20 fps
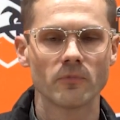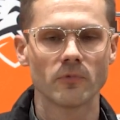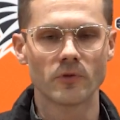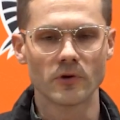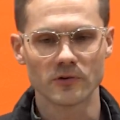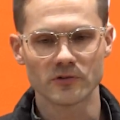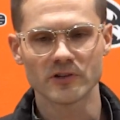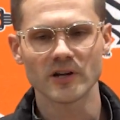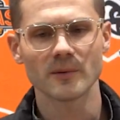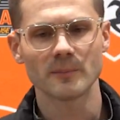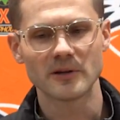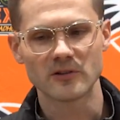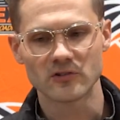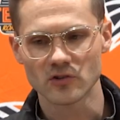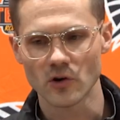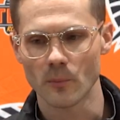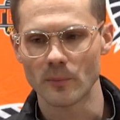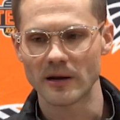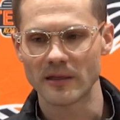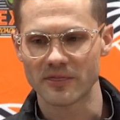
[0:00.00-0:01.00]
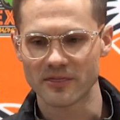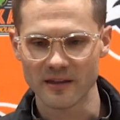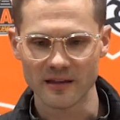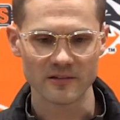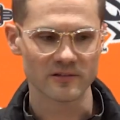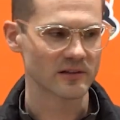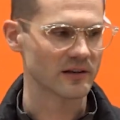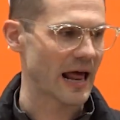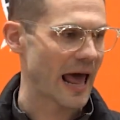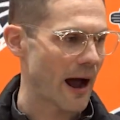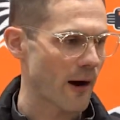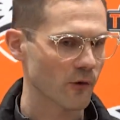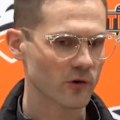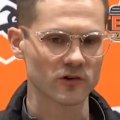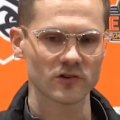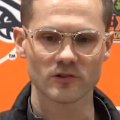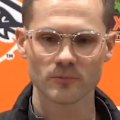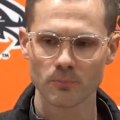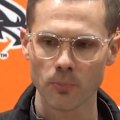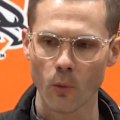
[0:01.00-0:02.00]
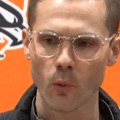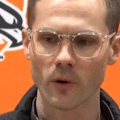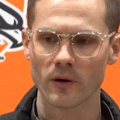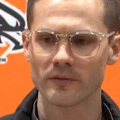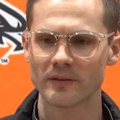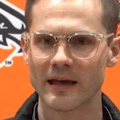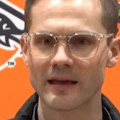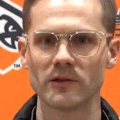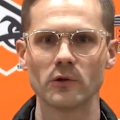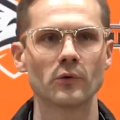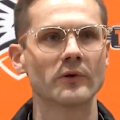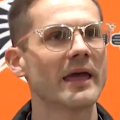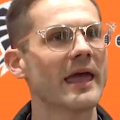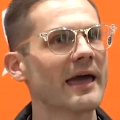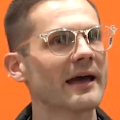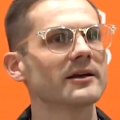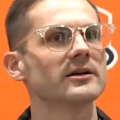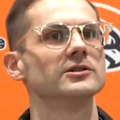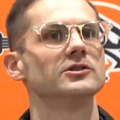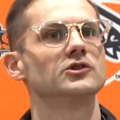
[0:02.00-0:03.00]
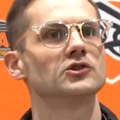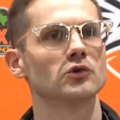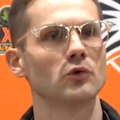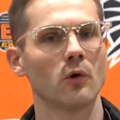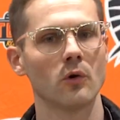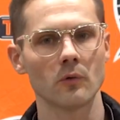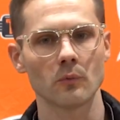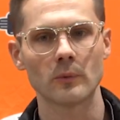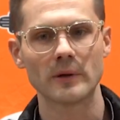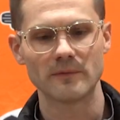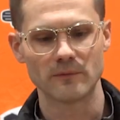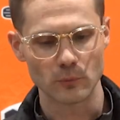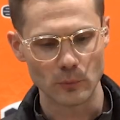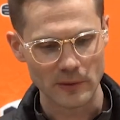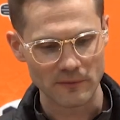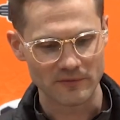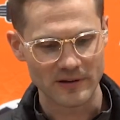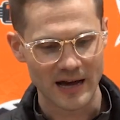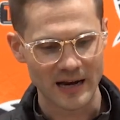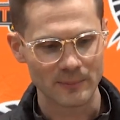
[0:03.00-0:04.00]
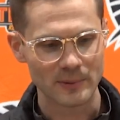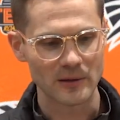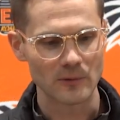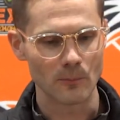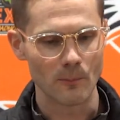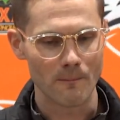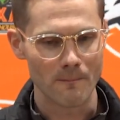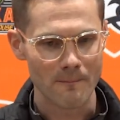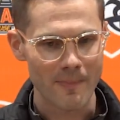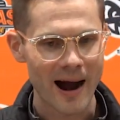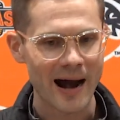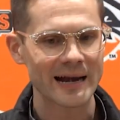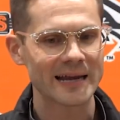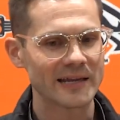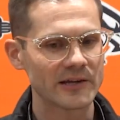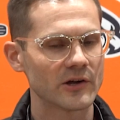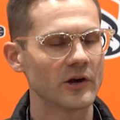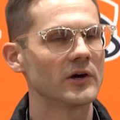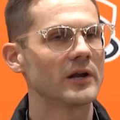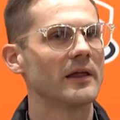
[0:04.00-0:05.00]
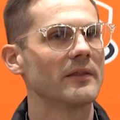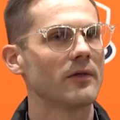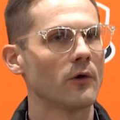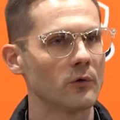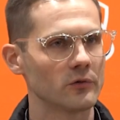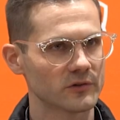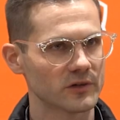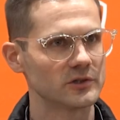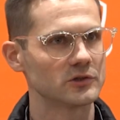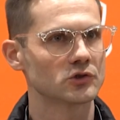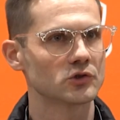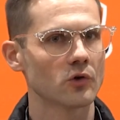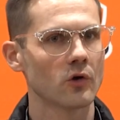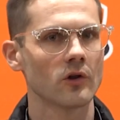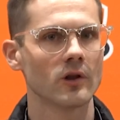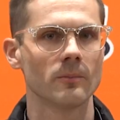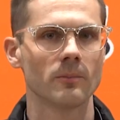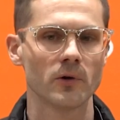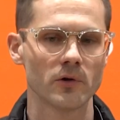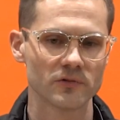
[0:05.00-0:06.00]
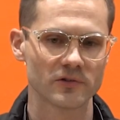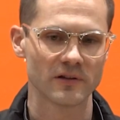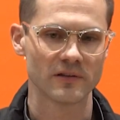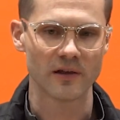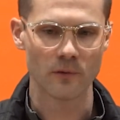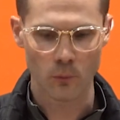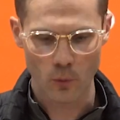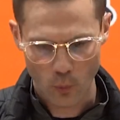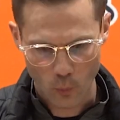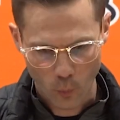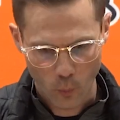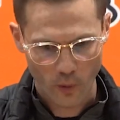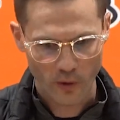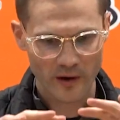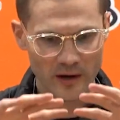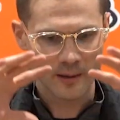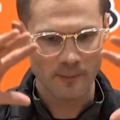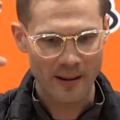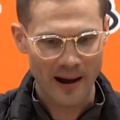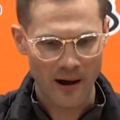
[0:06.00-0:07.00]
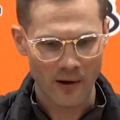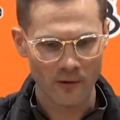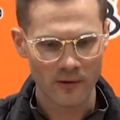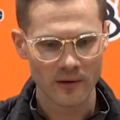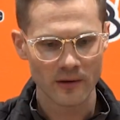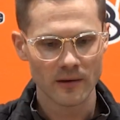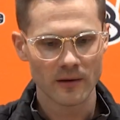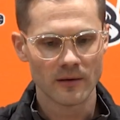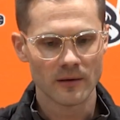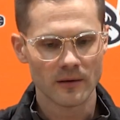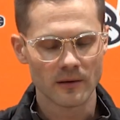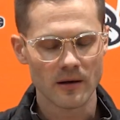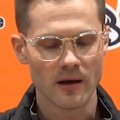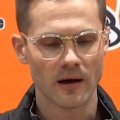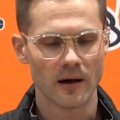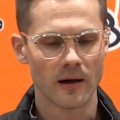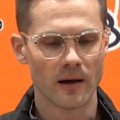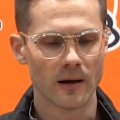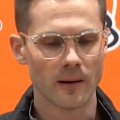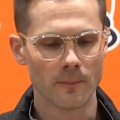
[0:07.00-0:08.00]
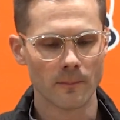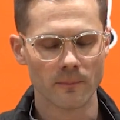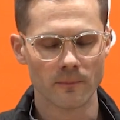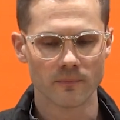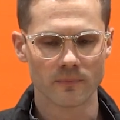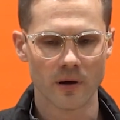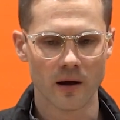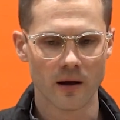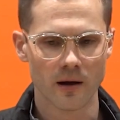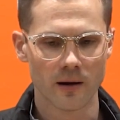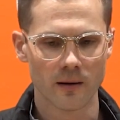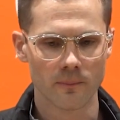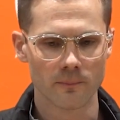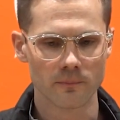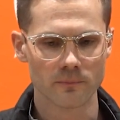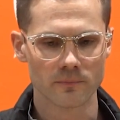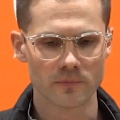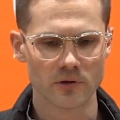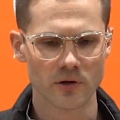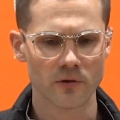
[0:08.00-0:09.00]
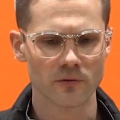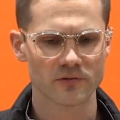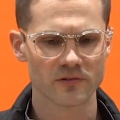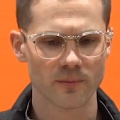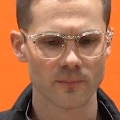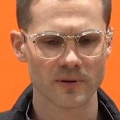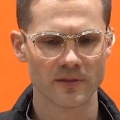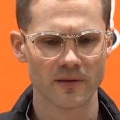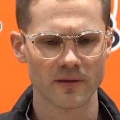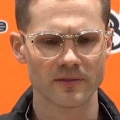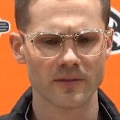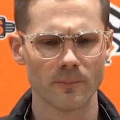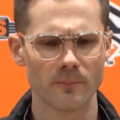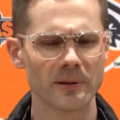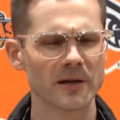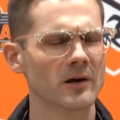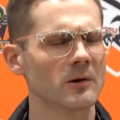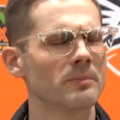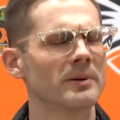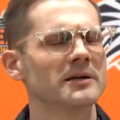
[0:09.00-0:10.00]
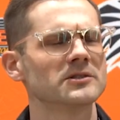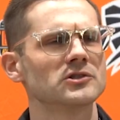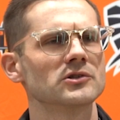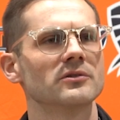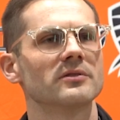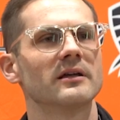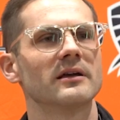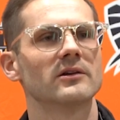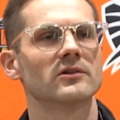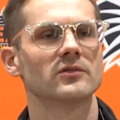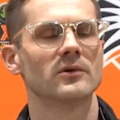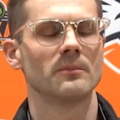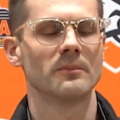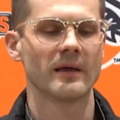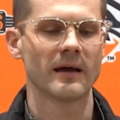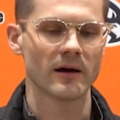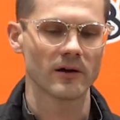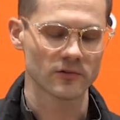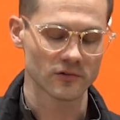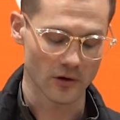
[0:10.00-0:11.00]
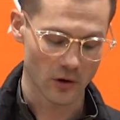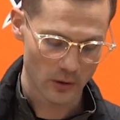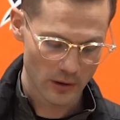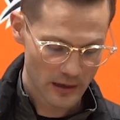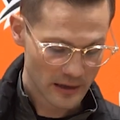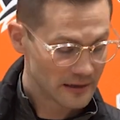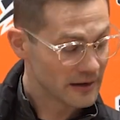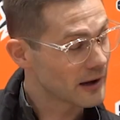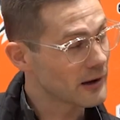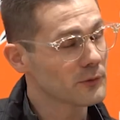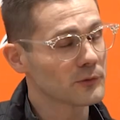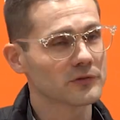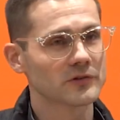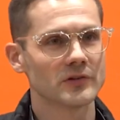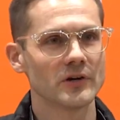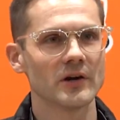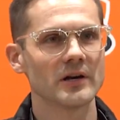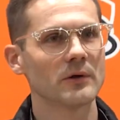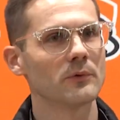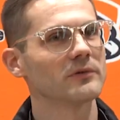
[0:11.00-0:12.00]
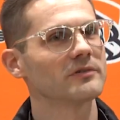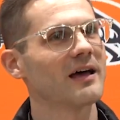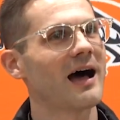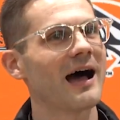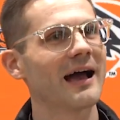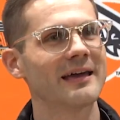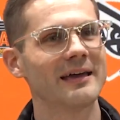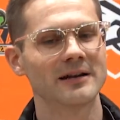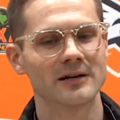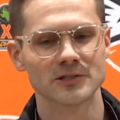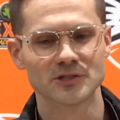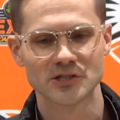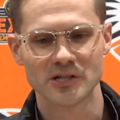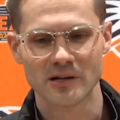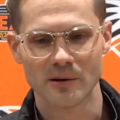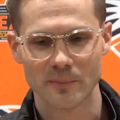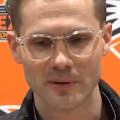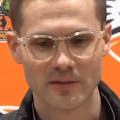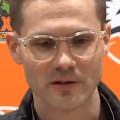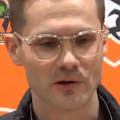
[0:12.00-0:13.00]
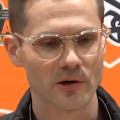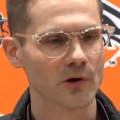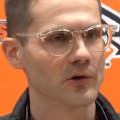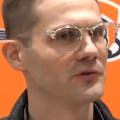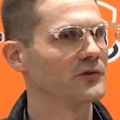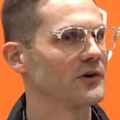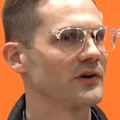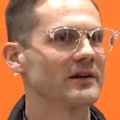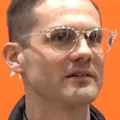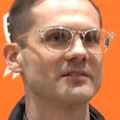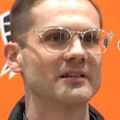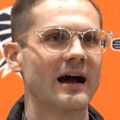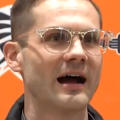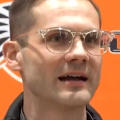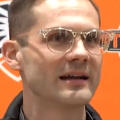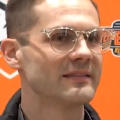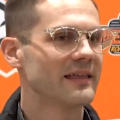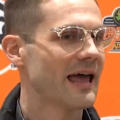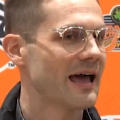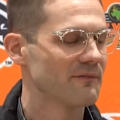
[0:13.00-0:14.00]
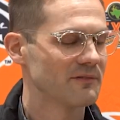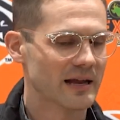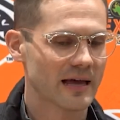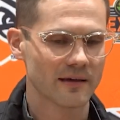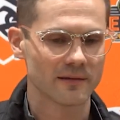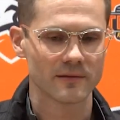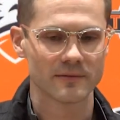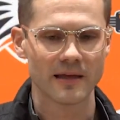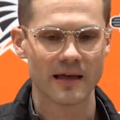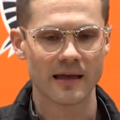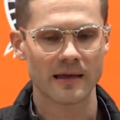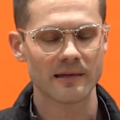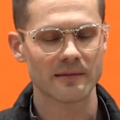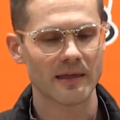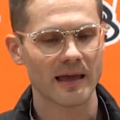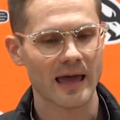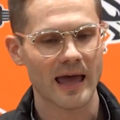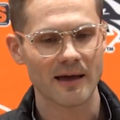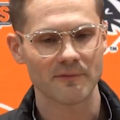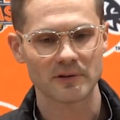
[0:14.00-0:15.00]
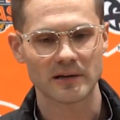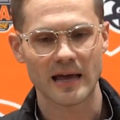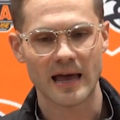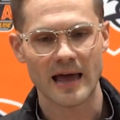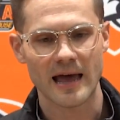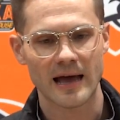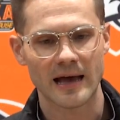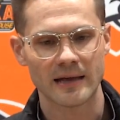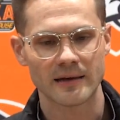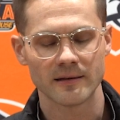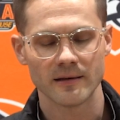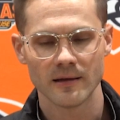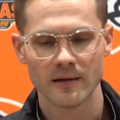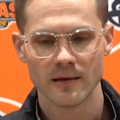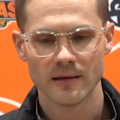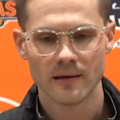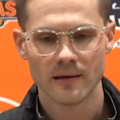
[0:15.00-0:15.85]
there's going to be so many things in our sport that you can't control. We've got to be mighty good at those controllables, and then we'll worry about some of the bigger picture things from there. So no, it was good. It was high energy. I mean, the girls are excited. They haven't had